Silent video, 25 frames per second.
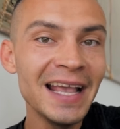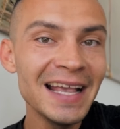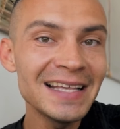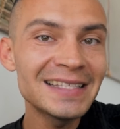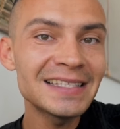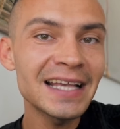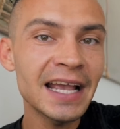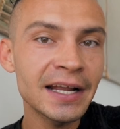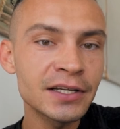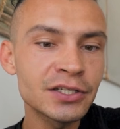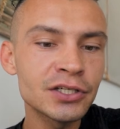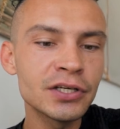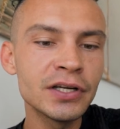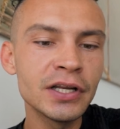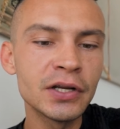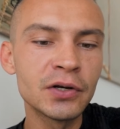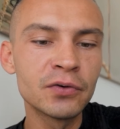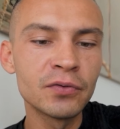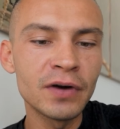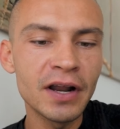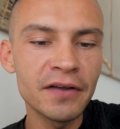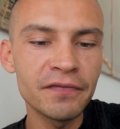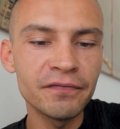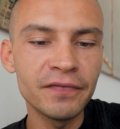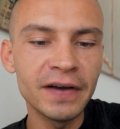is actually
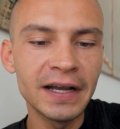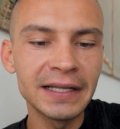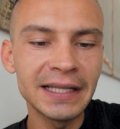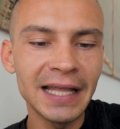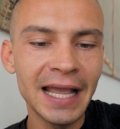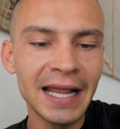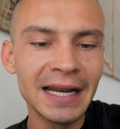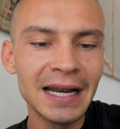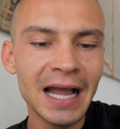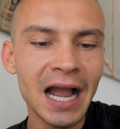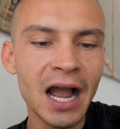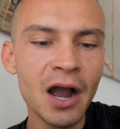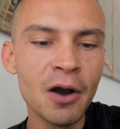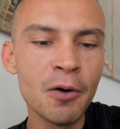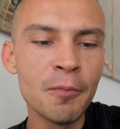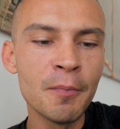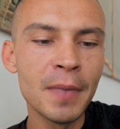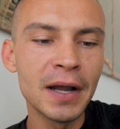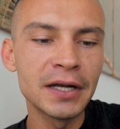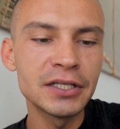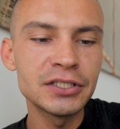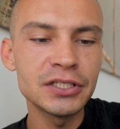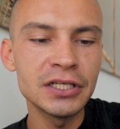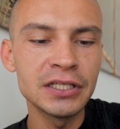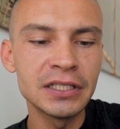graphite and how
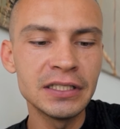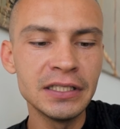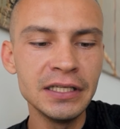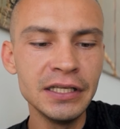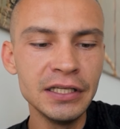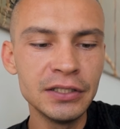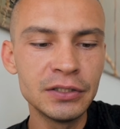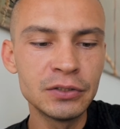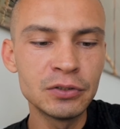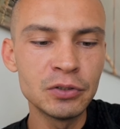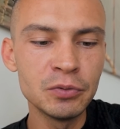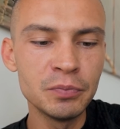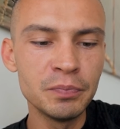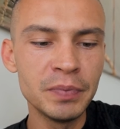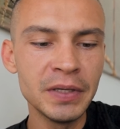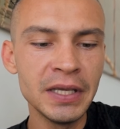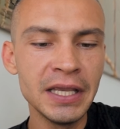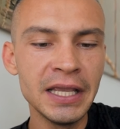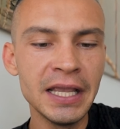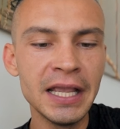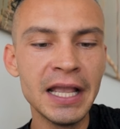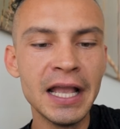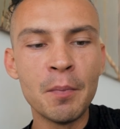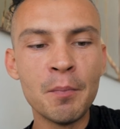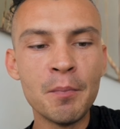much it need to
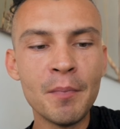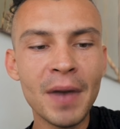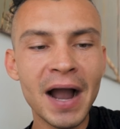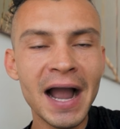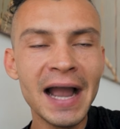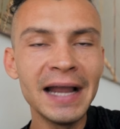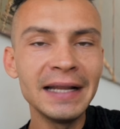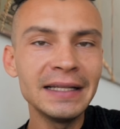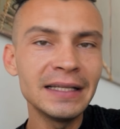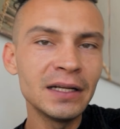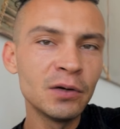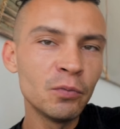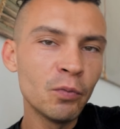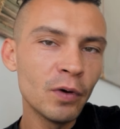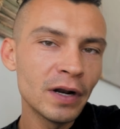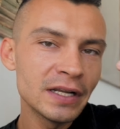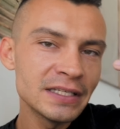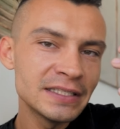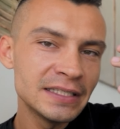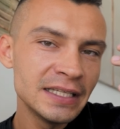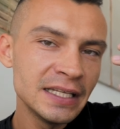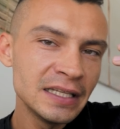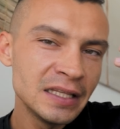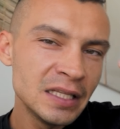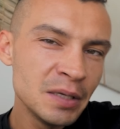be mined and what
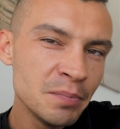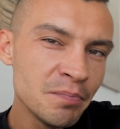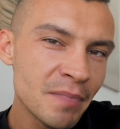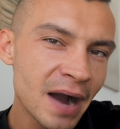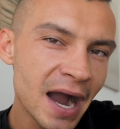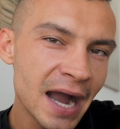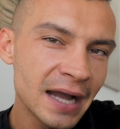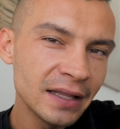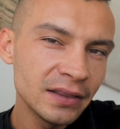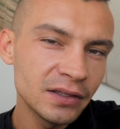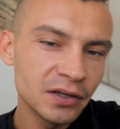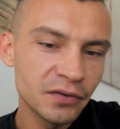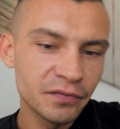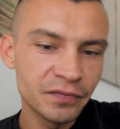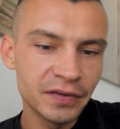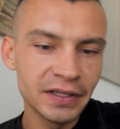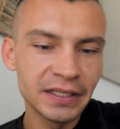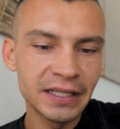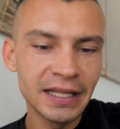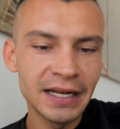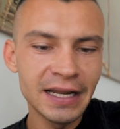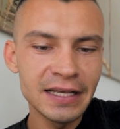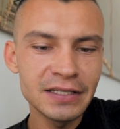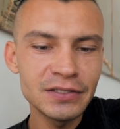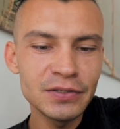is the demand of
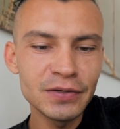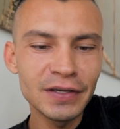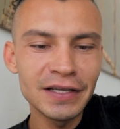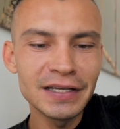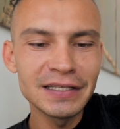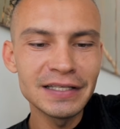it. And as you